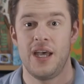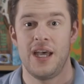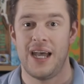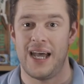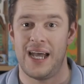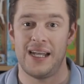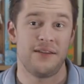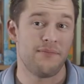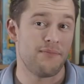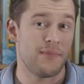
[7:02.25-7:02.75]

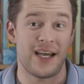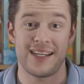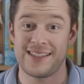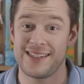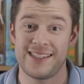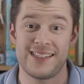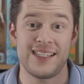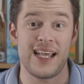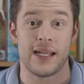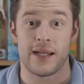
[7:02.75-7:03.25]
And as I
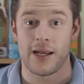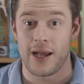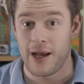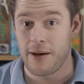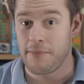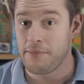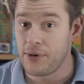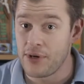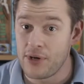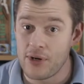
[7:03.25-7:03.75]
said,
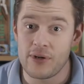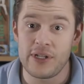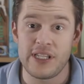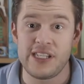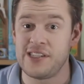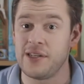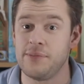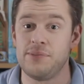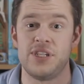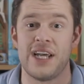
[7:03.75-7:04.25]
purely
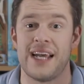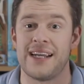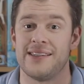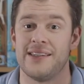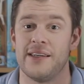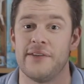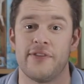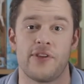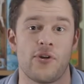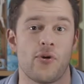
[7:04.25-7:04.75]

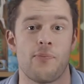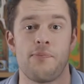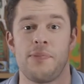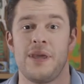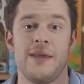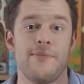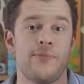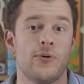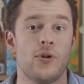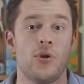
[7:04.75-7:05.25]
subjective. There are
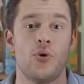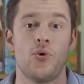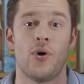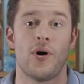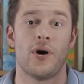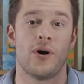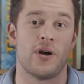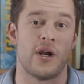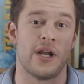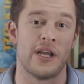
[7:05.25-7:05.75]
people who
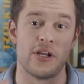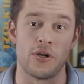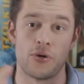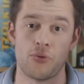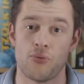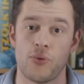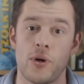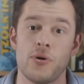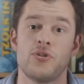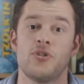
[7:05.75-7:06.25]
are
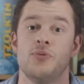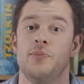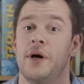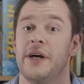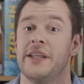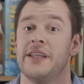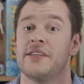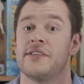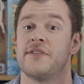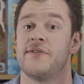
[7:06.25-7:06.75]
engrossed by
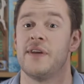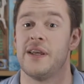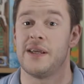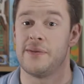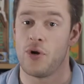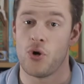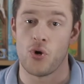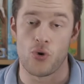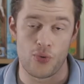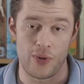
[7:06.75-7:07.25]
this
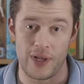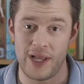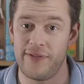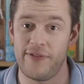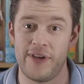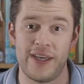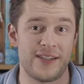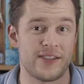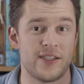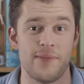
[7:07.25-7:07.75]
theme, who love
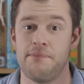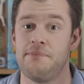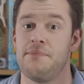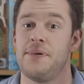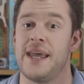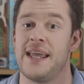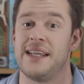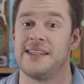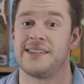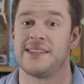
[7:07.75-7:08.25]
it to
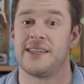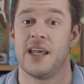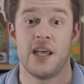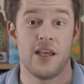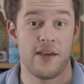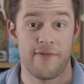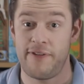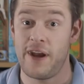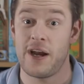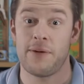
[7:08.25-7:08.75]
bits.
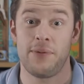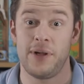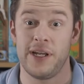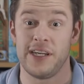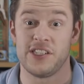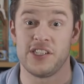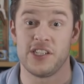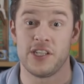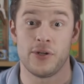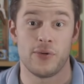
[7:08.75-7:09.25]
Fair play
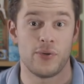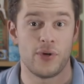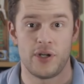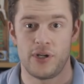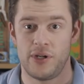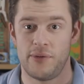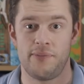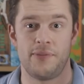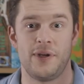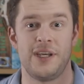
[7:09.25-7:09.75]
to you.
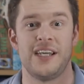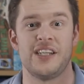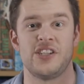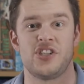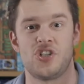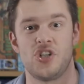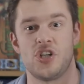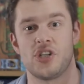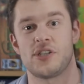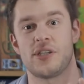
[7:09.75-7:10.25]
It's
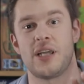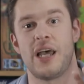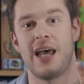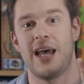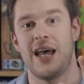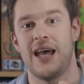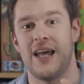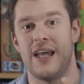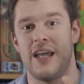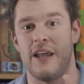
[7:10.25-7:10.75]
just,
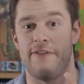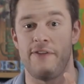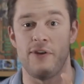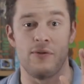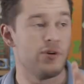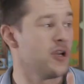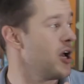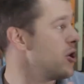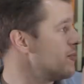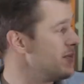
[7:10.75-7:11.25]
if you
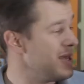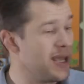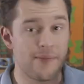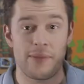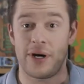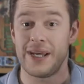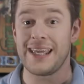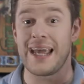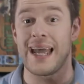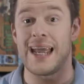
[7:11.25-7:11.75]
know me and
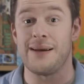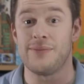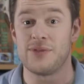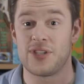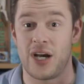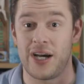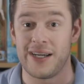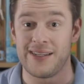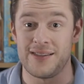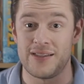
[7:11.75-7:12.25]
my games,
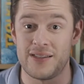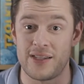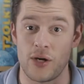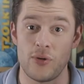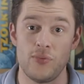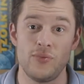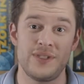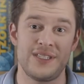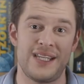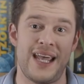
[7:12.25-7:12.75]
I
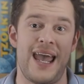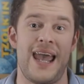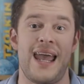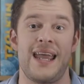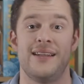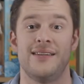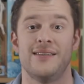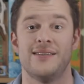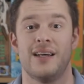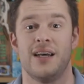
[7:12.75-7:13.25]
don't
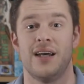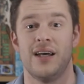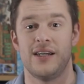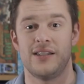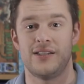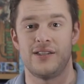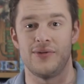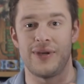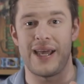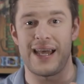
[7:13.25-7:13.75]
tend
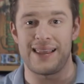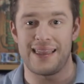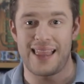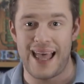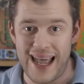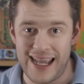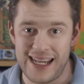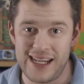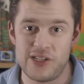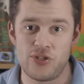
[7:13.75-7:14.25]
to get
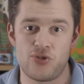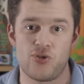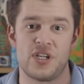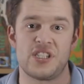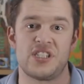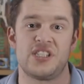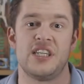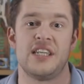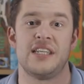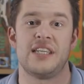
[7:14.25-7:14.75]
that
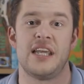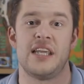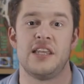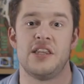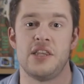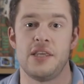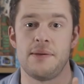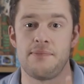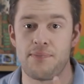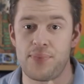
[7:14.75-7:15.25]
interested in
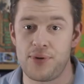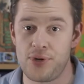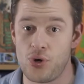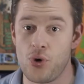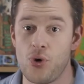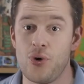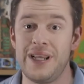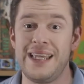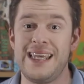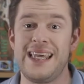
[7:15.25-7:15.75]
the
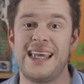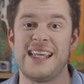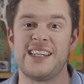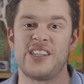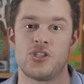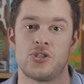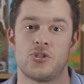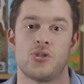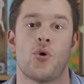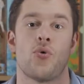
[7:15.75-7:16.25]
purely
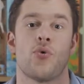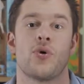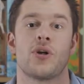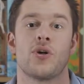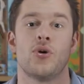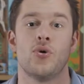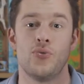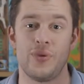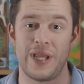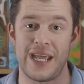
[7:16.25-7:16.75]

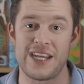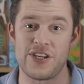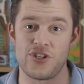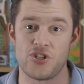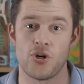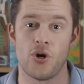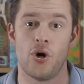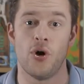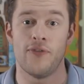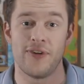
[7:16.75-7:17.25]
historical
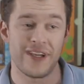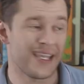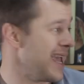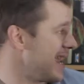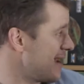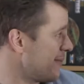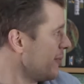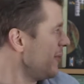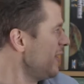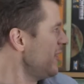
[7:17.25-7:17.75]
nature of a
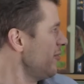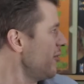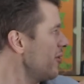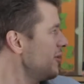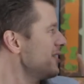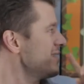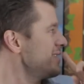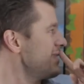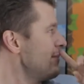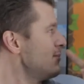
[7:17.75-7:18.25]
game. I mean, there are
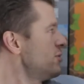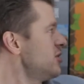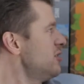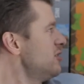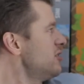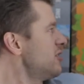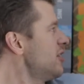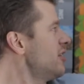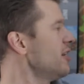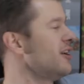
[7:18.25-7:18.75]

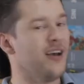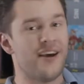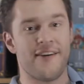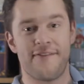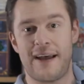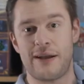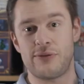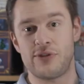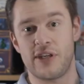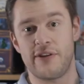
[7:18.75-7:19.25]
exceptions. Uh,
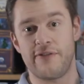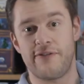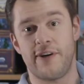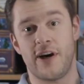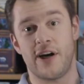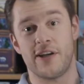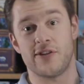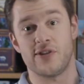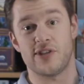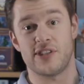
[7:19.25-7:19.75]
Founding
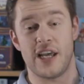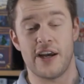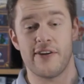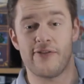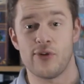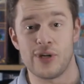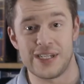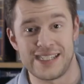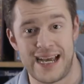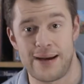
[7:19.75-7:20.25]
Fathers, there,
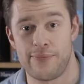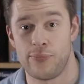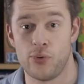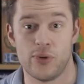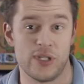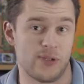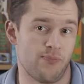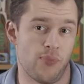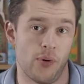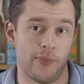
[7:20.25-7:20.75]
for example,
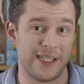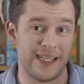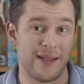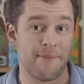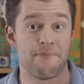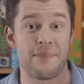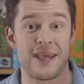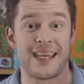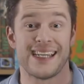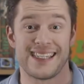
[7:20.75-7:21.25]
is probably the
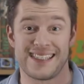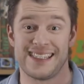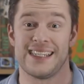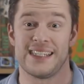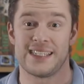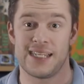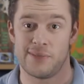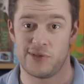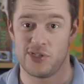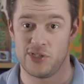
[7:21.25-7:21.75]
biggest
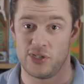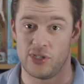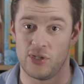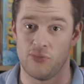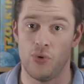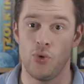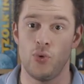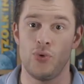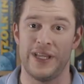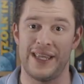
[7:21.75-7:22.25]
exception to the
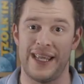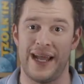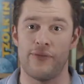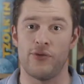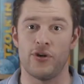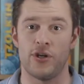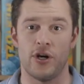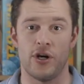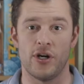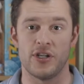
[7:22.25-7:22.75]
rule in that
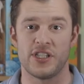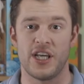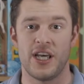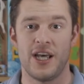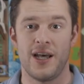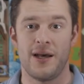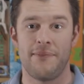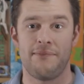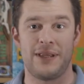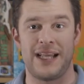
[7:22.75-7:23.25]
regard,
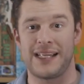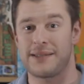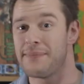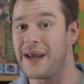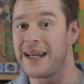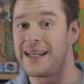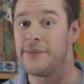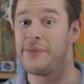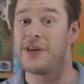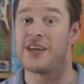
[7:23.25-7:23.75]
but that's
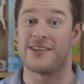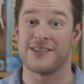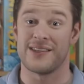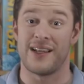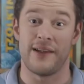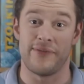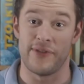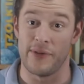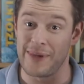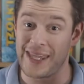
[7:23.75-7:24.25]
mainly because I
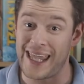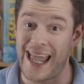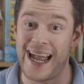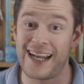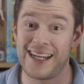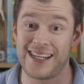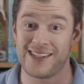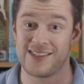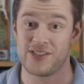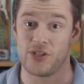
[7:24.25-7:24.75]
love the
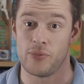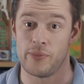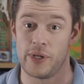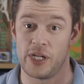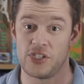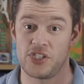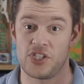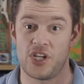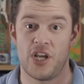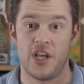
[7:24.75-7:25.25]
mechanics so
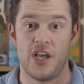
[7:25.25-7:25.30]
much.